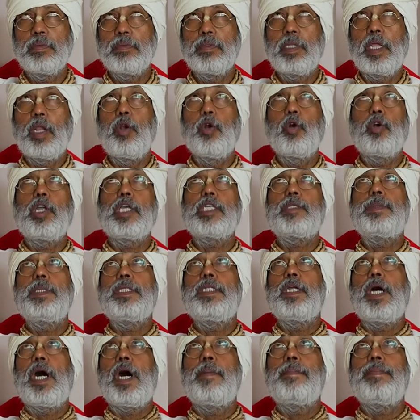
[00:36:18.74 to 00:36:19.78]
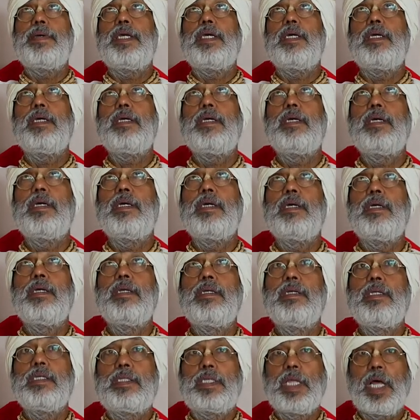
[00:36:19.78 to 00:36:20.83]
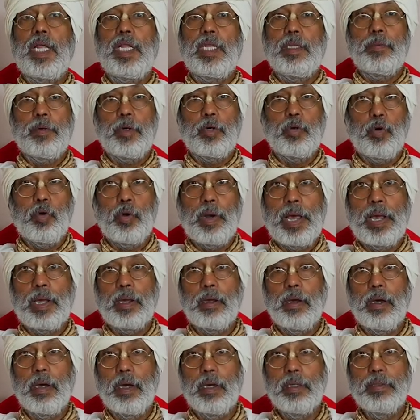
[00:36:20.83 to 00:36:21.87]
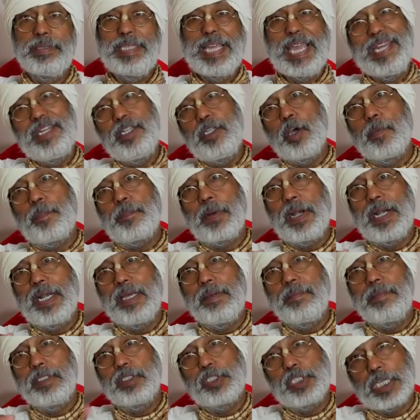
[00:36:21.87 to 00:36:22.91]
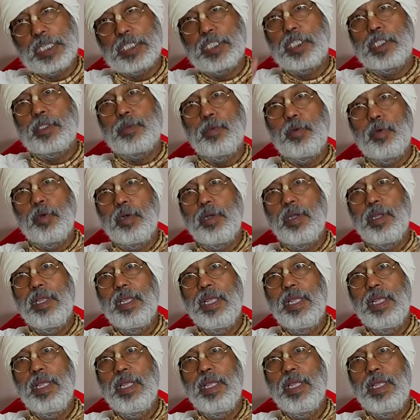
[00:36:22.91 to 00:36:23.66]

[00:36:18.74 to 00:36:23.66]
The lotus feet of Nityananda Gauranga. Then your pranayam is successful.